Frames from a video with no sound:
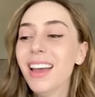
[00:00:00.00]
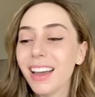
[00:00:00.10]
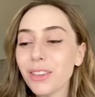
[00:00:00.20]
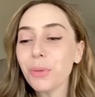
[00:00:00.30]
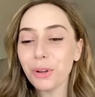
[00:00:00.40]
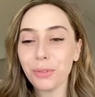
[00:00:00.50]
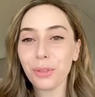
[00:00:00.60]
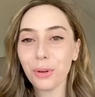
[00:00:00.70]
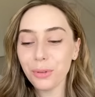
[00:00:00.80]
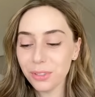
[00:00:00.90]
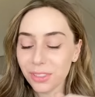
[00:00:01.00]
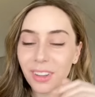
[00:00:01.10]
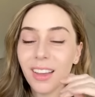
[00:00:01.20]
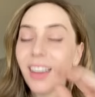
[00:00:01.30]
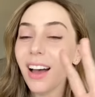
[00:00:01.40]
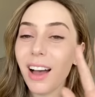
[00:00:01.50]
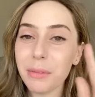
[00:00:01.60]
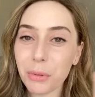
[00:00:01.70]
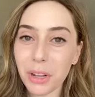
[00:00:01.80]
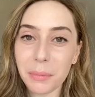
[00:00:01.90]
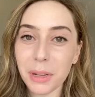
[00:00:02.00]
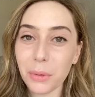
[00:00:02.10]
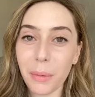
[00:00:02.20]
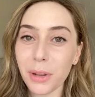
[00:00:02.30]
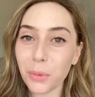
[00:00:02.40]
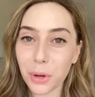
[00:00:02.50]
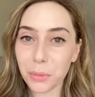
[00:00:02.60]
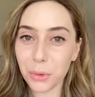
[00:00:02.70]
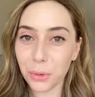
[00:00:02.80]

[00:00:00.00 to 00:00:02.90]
It's one of those. I'm in, I'm in, a, I'm in a weird mood.